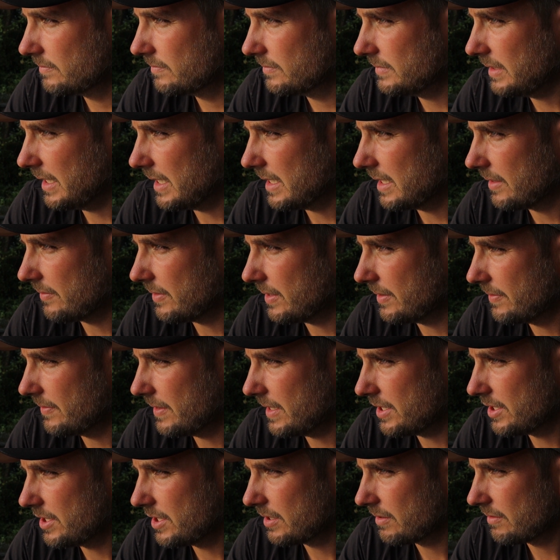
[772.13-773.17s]
Yeah, lovely
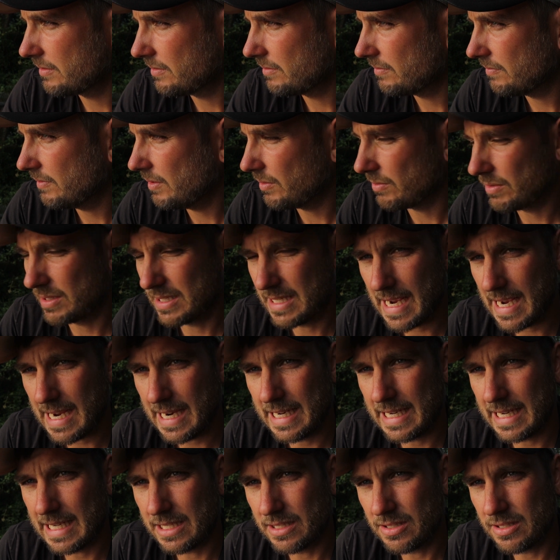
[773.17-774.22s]
fish, real
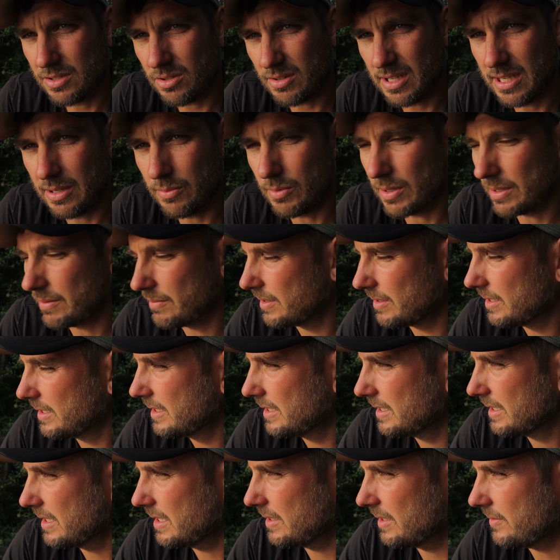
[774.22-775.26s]
tanky, stocky one.
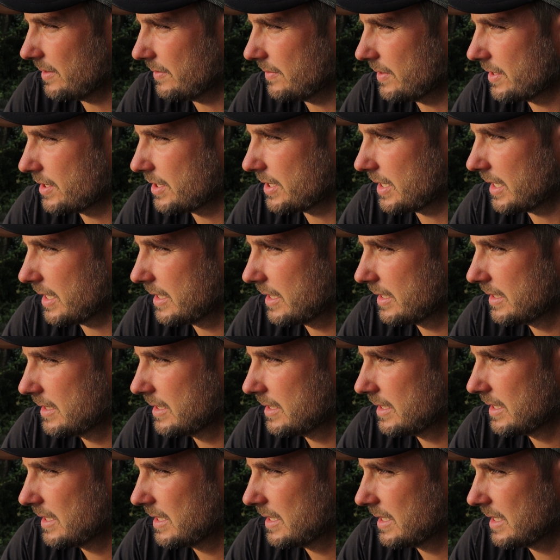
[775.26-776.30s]
Lovely fish that.
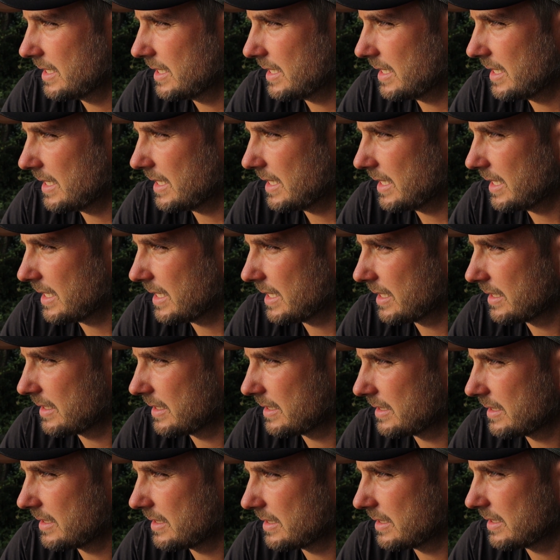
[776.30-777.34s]
I
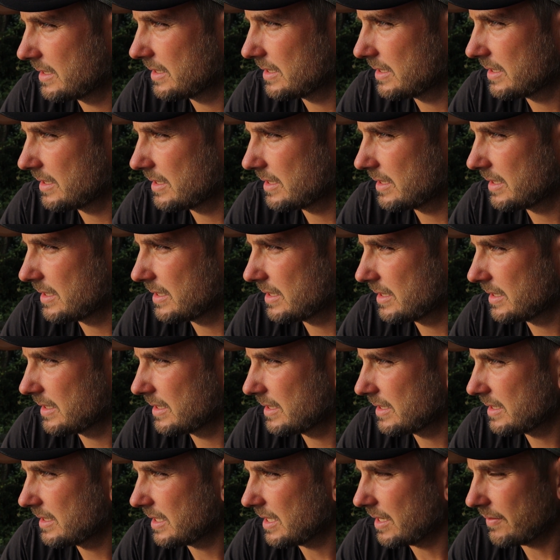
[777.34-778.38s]

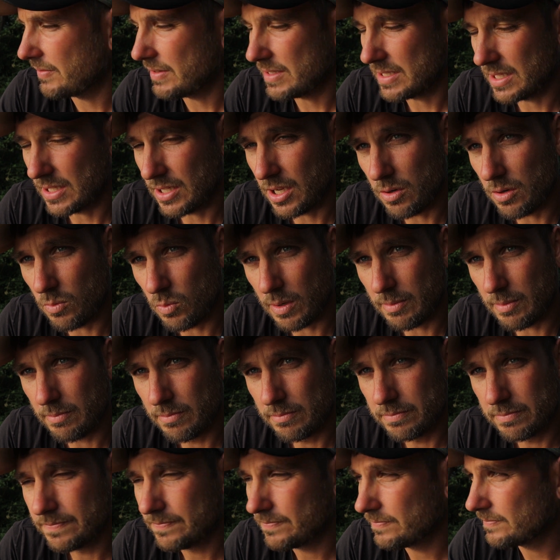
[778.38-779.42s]
don't know if it's a known one.
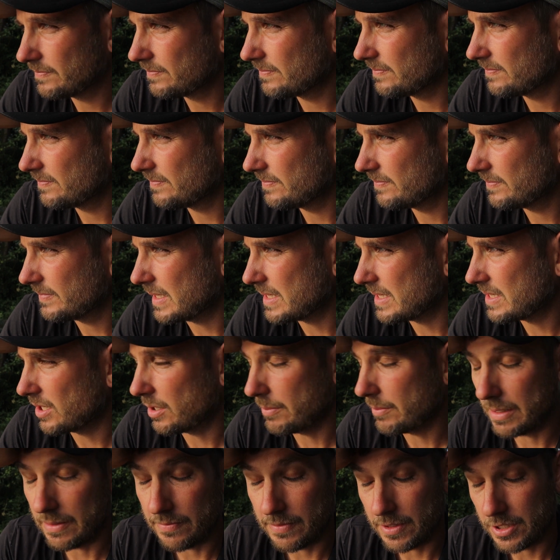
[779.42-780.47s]
There's
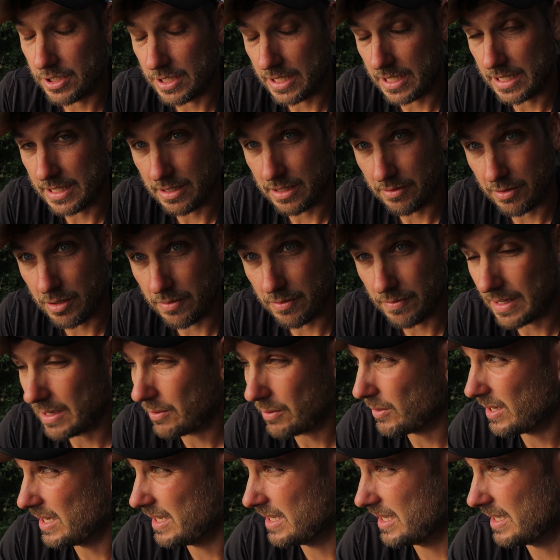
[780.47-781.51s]
so many fish in here that are over that
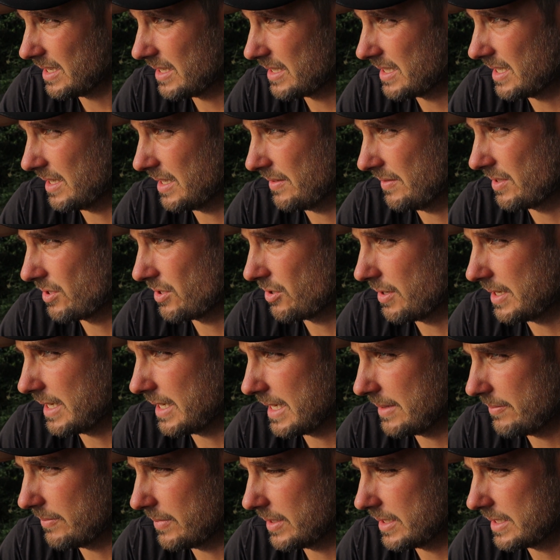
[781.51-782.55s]
weight there. I don't know if it's got a
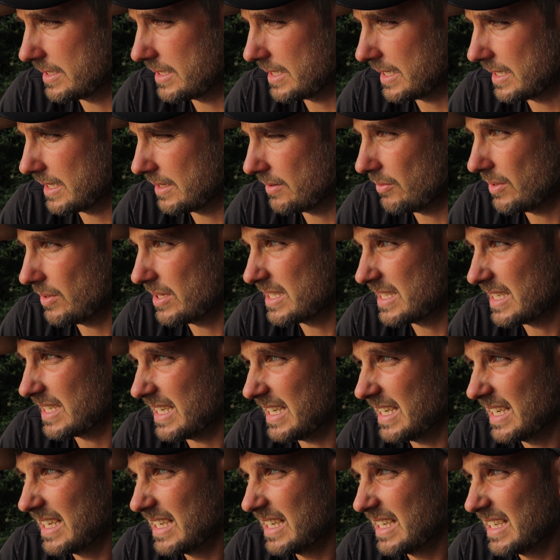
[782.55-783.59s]
name, but we'll see.